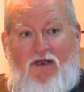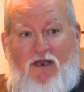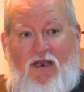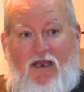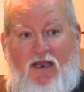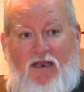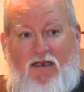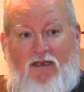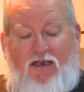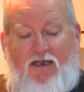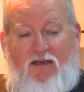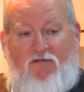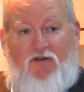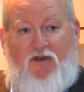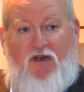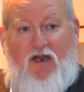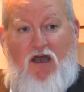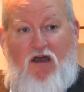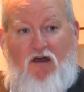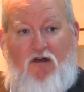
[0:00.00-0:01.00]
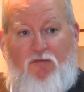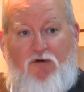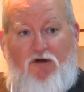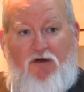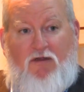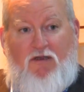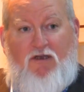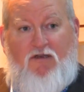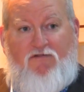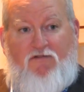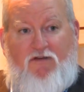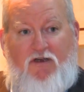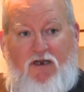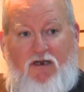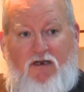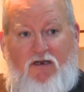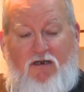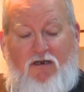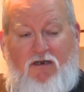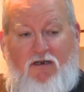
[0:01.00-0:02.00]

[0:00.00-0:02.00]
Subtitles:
And given how prolific